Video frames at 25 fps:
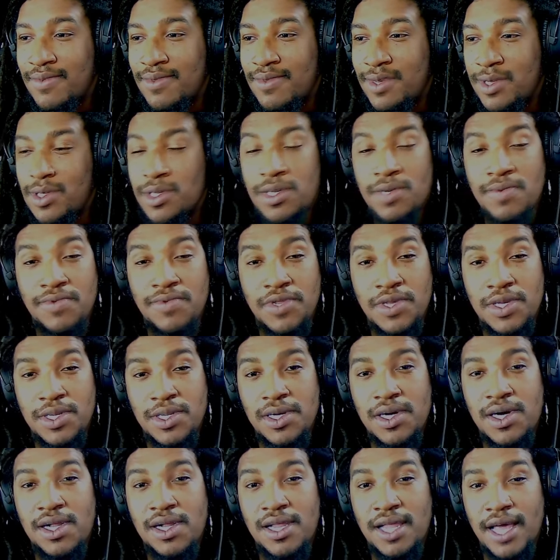Let's see what this
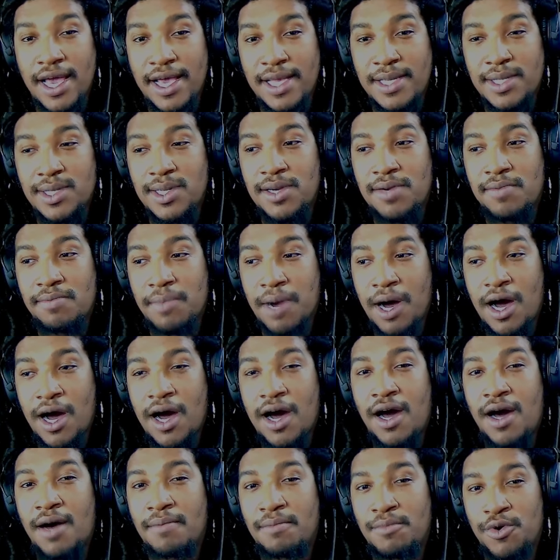classic
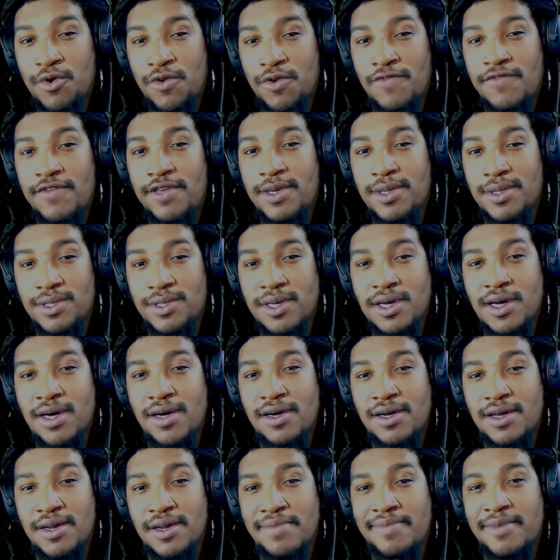mob movie is
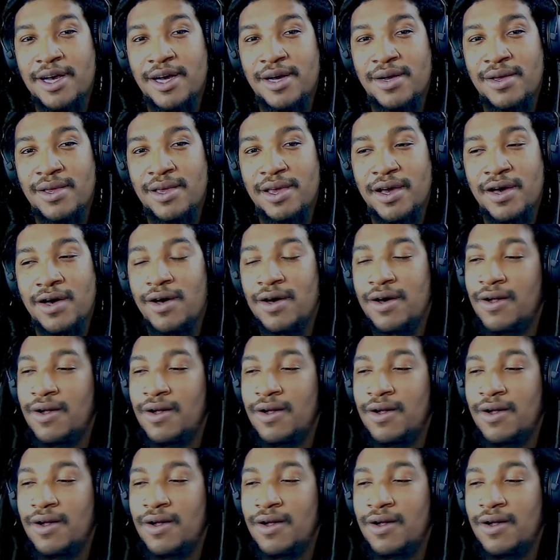talking about, y'all.